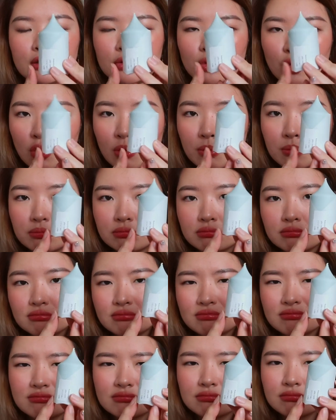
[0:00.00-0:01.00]
no
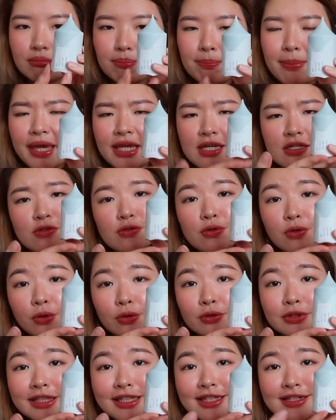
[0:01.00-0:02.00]
base to
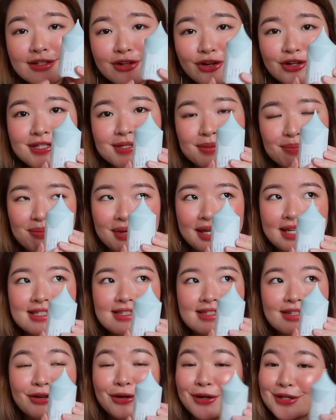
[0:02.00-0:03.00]
hold it because the
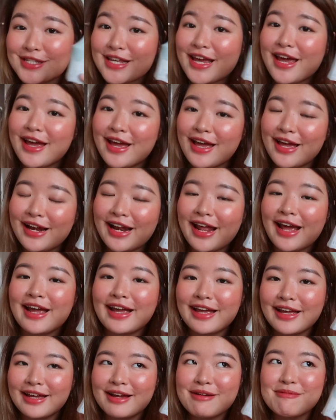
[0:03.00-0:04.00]
base costs
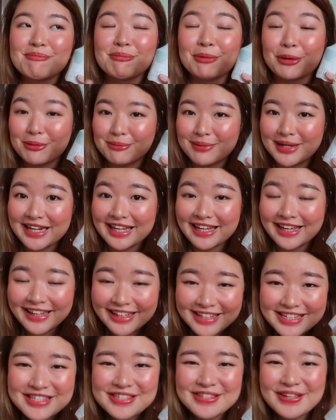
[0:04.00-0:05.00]
like more
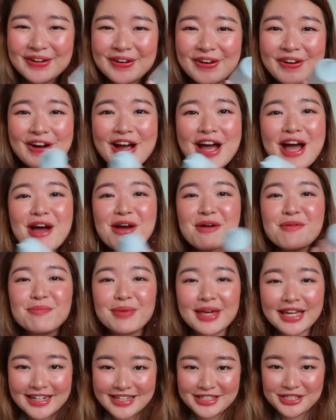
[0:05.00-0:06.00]
money. So
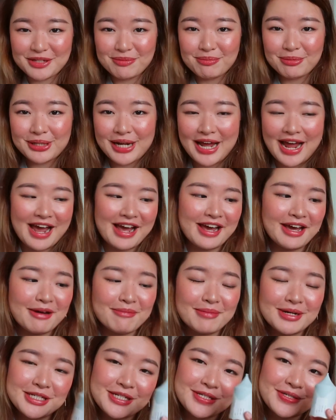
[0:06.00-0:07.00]
being the cheapo that I
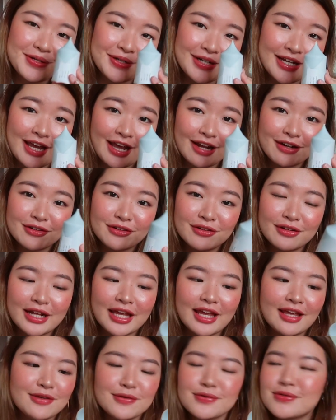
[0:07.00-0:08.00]
am, I just got a candle. I
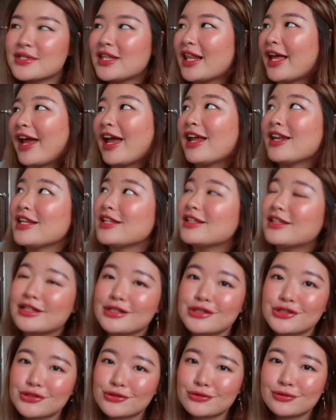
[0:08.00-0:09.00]
can use like any
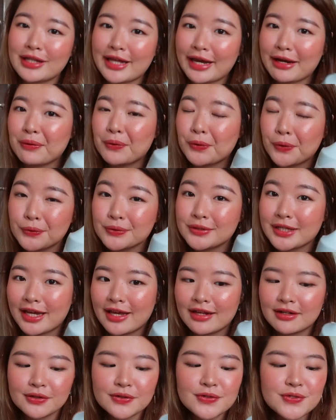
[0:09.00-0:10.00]
dish to like hold the
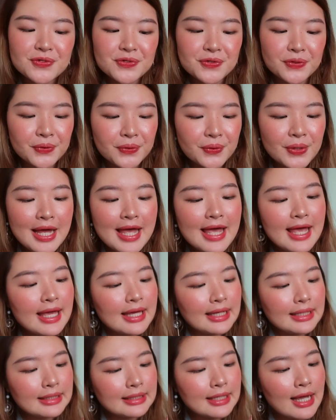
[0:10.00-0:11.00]
candle. So
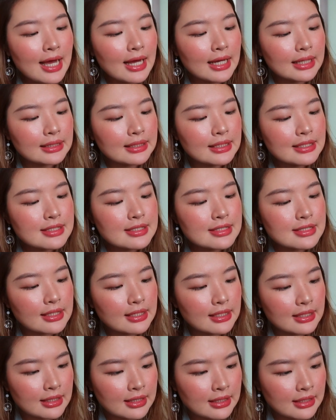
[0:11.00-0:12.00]
yeah, this
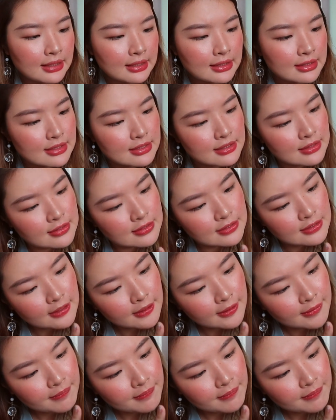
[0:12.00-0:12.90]
is